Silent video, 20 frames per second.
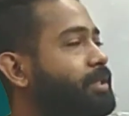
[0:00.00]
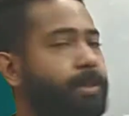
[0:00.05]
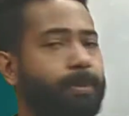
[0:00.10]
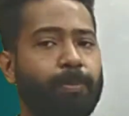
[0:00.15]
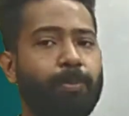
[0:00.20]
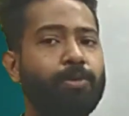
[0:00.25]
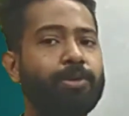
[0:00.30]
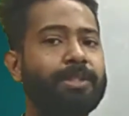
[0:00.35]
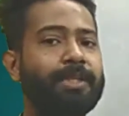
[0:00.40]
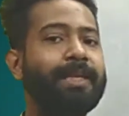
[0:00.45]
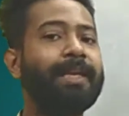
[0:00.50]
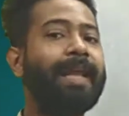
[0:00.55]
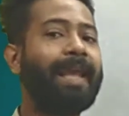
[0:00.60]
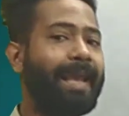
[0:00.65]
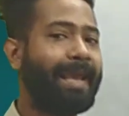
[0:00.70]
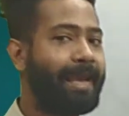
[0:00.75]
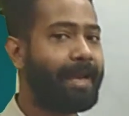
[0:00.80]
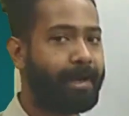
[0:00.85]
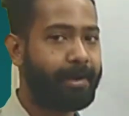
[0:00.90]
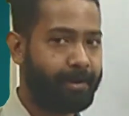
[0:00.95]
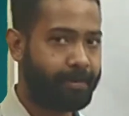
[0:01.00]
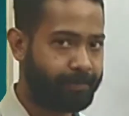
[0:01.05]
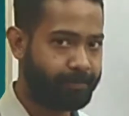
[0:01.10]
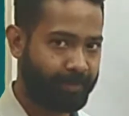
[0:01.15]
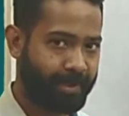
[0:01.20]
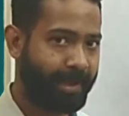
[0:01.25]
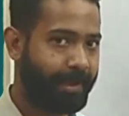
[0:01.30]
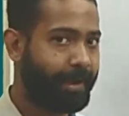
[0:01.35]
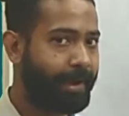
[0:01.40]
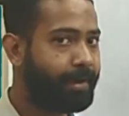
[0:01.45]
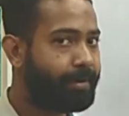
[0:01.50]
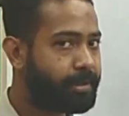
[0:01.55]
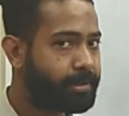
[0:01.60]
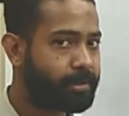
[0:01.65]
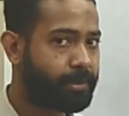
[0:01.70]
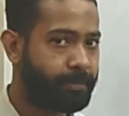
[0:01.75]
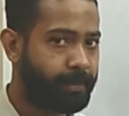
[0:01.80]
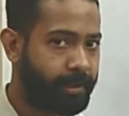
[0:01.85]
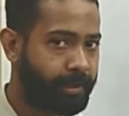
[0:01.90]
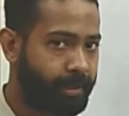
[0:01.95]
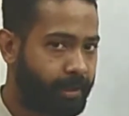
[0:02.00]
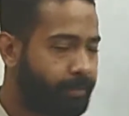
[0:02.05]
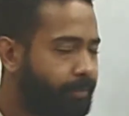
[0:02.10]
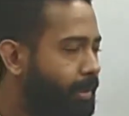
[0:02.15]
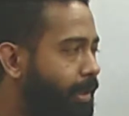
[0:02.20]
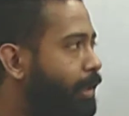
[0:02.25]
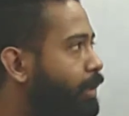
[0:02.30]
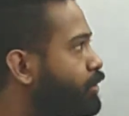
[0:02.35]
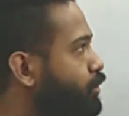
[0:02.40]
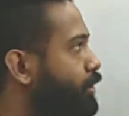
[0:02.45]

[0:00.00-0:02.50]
supposing air is a medium,